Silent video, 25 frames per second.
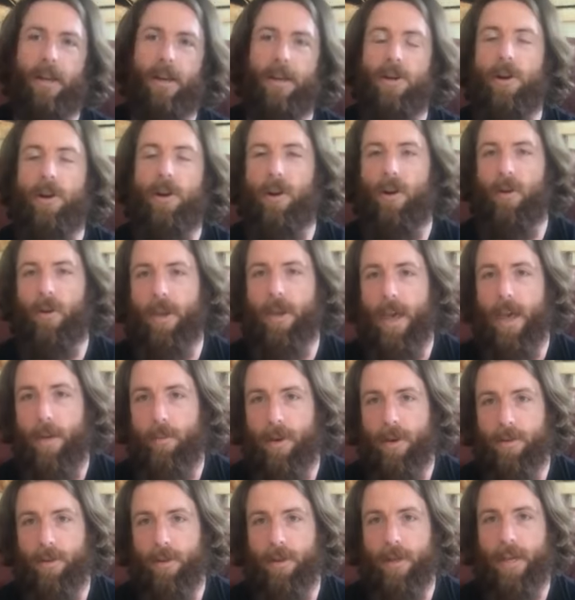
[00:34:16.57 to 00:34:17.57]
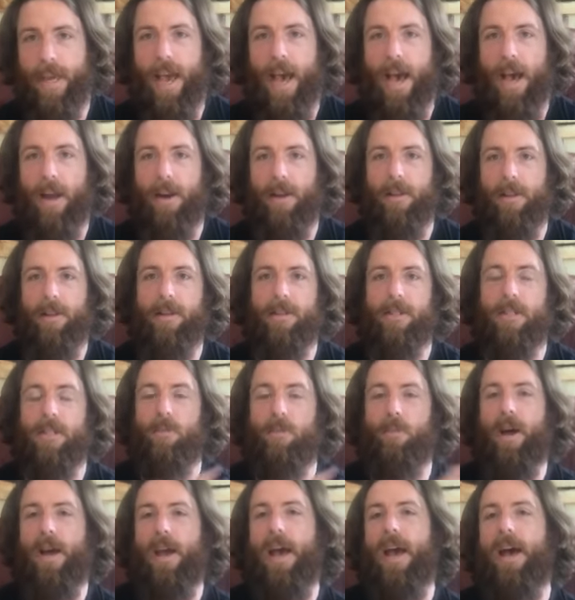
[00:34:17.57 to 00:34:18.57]
a neurochemical catalyst
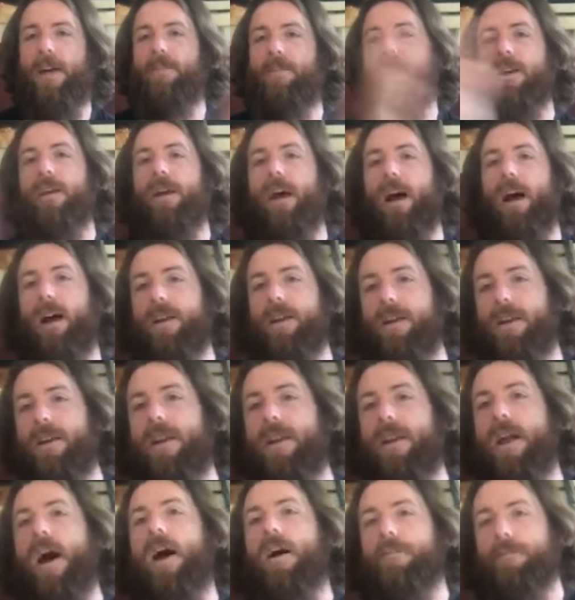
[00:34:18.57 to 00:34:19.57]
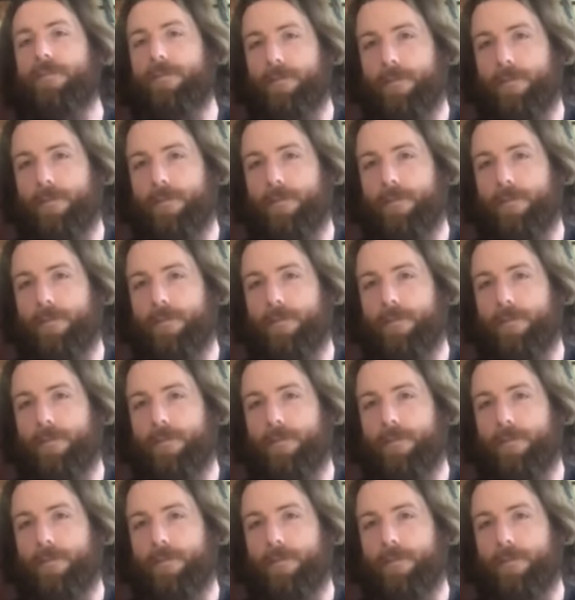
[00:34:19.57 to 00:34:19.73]
by having enough